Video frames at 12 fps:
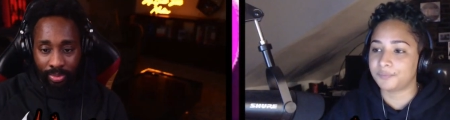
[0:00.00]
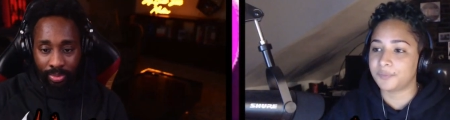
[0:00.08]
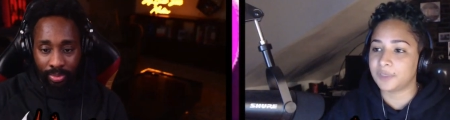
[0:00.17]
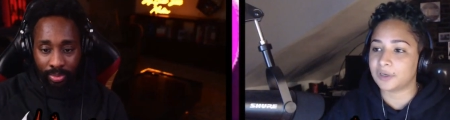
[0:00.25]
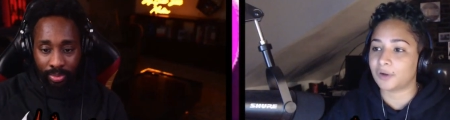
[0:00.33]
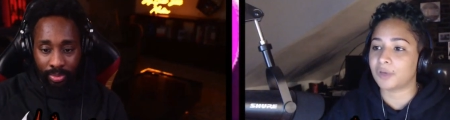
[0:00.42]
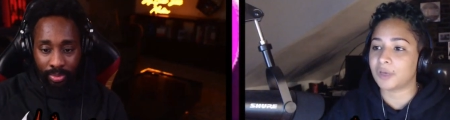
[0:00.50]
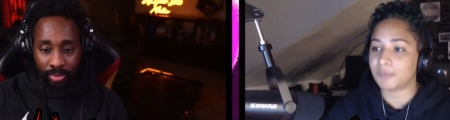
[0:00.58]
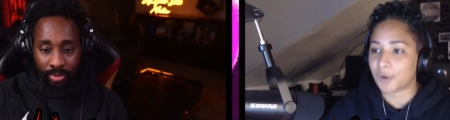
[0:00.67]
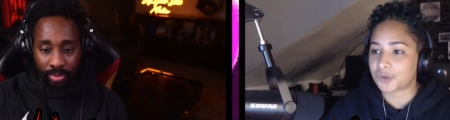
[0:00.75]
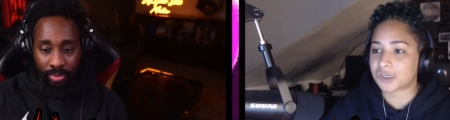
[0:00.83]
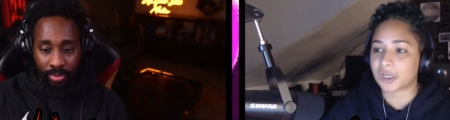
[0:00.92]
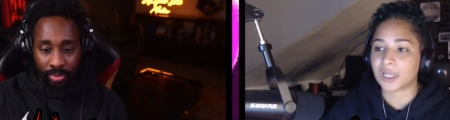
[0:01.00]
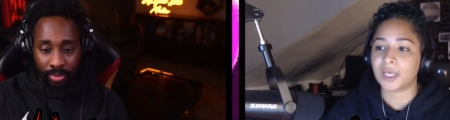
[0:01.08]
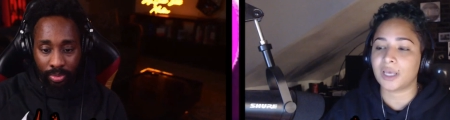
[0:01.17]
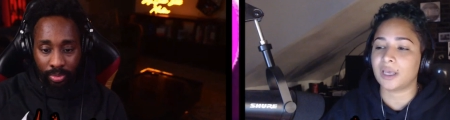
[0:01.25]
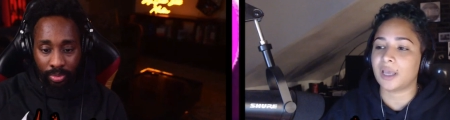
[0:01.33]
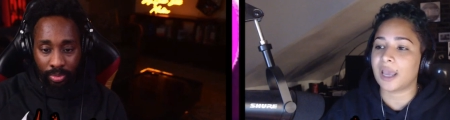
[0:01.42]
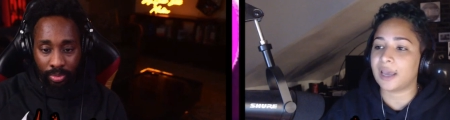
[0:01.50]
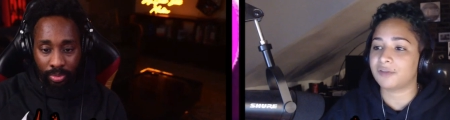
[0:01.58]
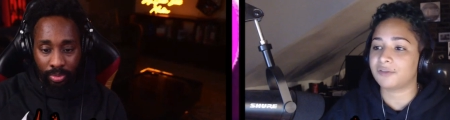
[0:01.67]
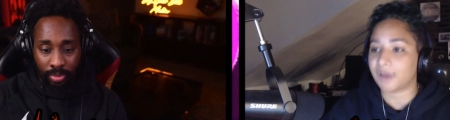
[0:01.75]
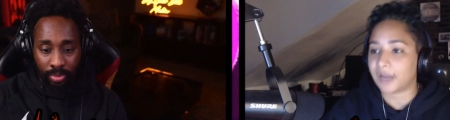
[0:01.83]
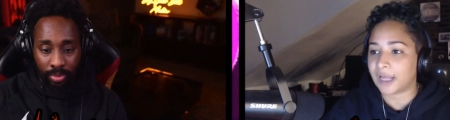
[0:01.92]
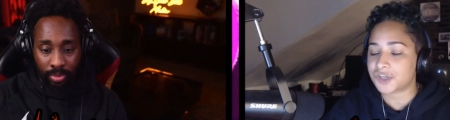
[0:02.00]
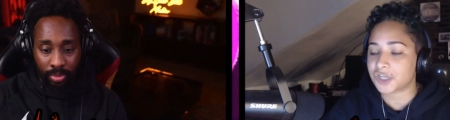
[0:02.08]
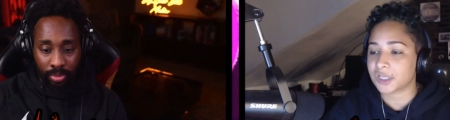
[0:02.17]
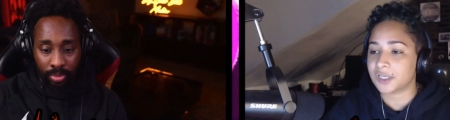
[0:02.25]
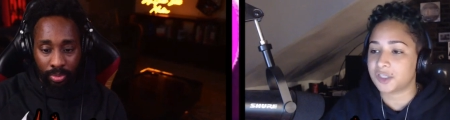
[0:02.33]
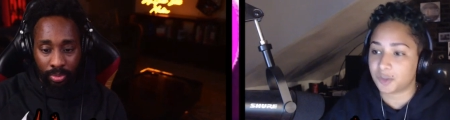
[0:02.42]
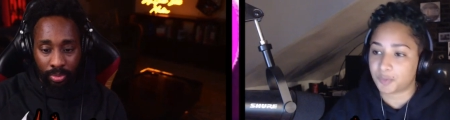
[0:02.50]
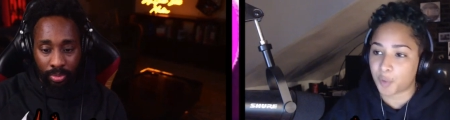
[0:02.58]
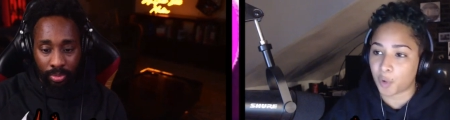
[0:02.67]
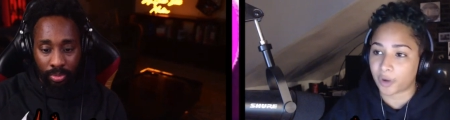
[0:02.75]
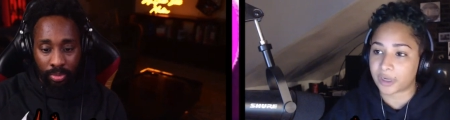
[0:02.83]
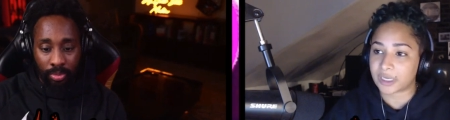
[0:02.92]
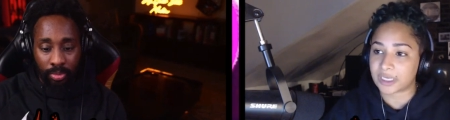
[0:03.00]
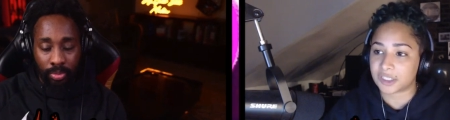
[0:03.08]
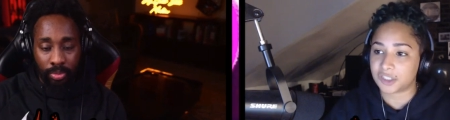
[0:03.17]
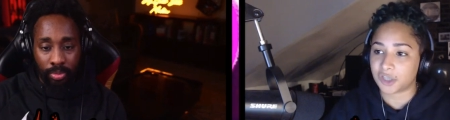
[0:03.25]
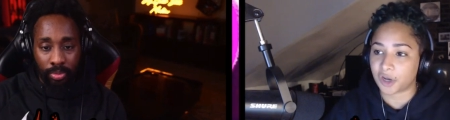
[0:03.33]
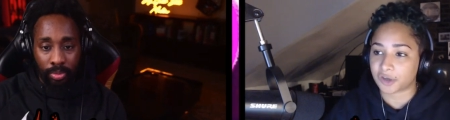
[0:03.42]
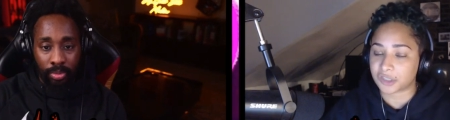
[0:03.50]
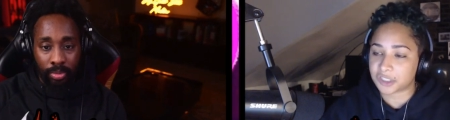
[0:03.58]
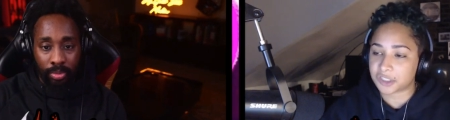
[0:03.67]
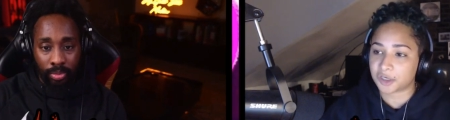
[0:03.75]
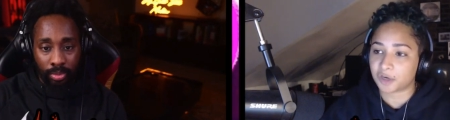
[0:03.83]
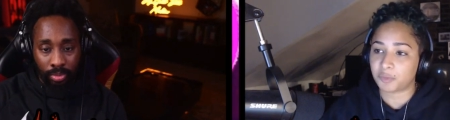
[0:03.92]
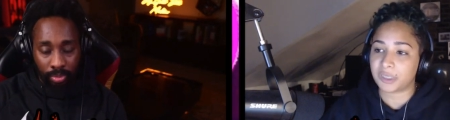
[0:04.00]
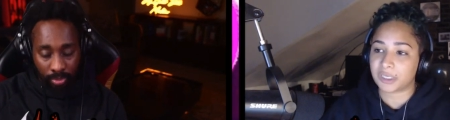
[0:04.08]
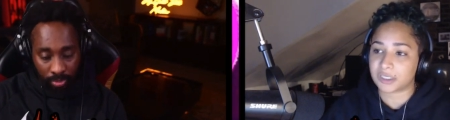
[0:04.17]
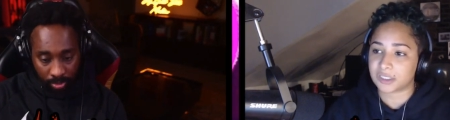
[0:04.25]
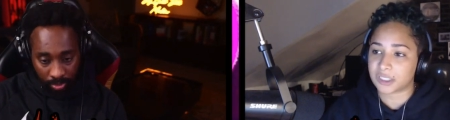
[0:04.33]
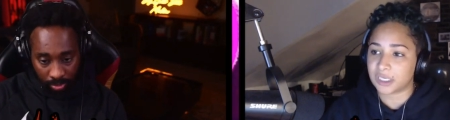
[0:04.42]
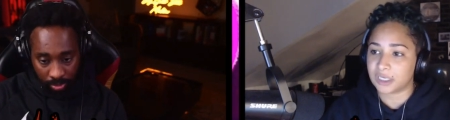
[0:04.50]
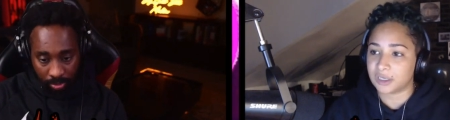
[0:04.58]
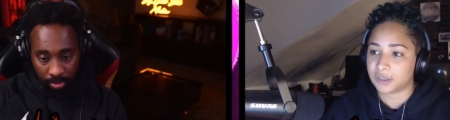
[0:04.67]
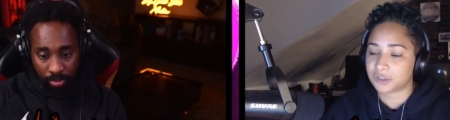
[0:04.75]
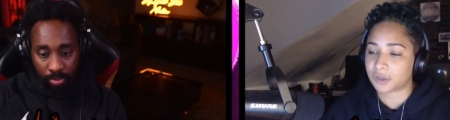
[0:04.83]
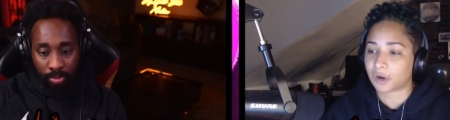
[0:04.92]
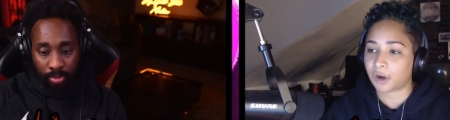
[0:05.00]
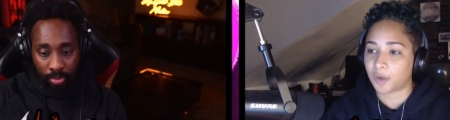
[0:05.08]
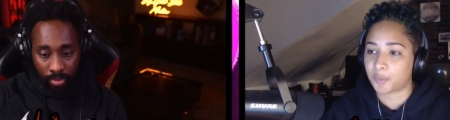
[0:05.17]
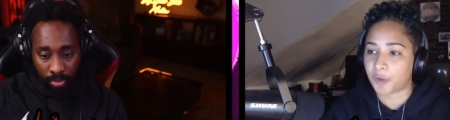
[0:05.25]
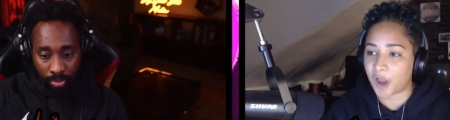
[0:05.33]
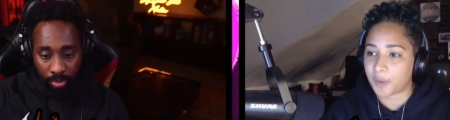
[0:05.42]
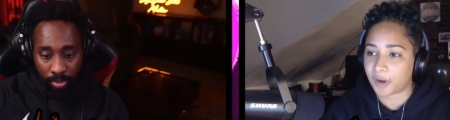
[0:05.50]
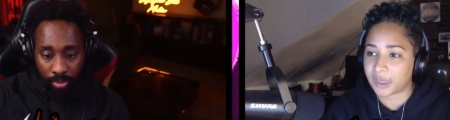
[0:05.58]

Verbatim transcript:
Speaker 1: you know, emotionally and financially support his younger sister because he is her primary